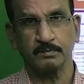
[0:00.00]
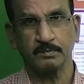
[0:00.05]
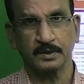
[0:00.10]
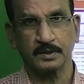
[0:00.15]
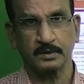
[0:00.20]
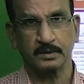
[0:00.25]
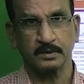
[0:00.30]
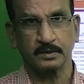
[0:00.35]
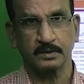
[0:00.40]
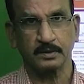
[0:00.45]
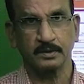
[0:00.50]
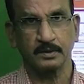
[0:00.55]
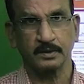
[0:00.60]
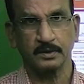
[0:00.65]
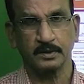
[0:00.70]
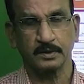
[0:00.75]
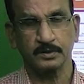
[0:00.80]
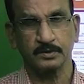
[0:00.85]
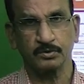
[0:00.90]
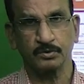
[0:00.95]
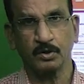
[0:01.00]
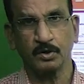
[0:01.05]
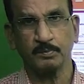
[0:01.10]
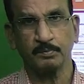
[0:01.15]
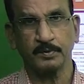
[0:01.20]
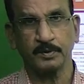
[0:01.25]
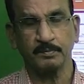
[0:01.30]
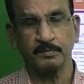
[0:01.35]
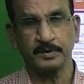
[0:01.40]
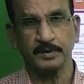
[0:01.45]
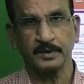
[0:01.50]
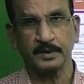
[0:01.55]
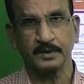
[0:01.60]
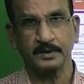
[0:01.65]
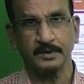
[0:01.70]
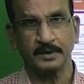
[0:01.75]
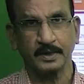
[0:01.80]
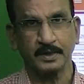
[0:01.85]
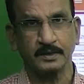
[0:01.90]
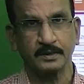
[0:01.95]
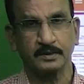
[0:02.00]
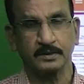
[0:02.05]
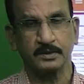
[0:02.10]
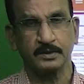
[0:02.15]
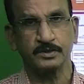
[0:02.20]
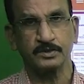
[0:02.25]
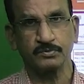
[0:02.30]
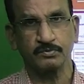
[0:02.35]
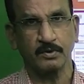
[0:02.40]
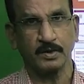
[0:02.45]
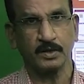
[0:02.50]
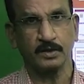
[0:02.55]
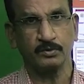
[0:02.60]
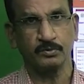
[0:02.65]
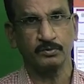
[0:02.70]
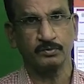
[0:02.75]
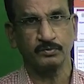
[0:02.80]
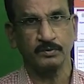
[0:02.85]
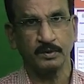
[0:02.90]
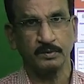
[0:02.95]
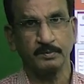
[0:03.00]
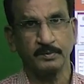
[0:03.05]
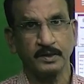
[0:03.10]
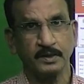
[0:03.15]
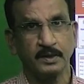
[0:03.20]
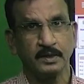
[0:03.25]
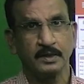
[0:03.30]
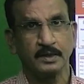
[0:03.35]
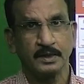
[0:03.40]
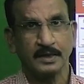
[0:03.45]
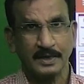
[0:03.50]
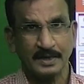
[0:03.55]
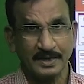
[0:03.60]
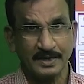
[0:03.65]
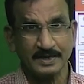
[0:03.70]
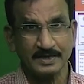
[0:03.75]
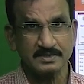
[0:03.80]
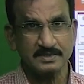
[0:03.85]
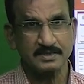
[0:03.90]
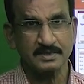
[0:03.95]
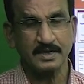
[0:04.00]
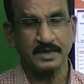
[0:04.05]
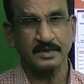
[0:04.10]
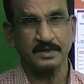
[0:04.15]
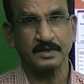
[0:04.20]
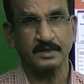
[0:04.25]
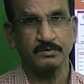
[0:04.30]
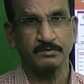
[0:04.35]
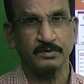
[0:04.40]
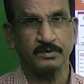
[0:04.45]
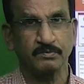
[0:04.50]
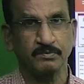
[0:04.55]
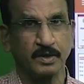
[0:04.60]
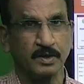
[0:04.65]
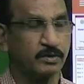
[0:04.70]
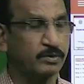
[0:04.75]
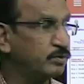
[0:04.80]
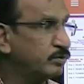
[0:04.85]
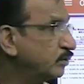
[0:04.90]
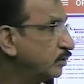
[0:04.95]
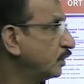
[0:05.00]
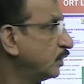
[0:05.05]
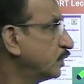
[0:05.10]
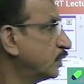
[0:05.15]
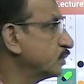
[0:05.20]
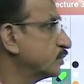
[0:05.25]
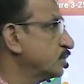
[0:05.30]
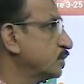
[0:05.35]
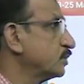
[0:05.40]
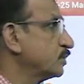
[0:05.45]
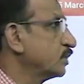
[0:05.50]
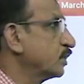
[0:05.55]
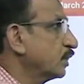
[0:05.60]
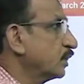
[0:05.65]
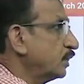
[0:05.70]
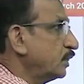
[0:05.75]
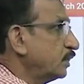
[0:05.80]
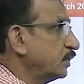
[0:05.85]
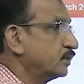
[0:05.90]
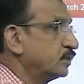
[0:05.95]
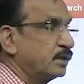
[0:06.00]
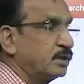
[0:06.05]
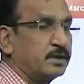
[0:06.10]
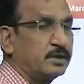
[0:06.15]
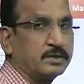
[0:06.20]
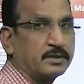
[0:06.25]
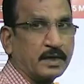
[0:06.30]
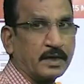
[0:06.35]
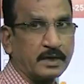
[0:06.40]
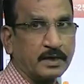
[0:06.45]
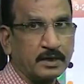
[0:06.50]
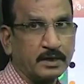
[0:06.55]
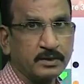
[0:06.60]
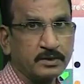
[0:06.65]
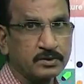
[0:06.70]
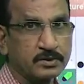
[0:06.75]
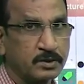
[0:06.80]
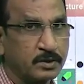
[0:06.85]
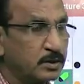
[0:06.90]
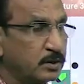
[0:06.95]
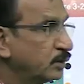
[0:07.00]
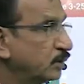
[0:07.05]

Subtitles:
but it is not permitted that this value will be less than given value, since the condition is at least.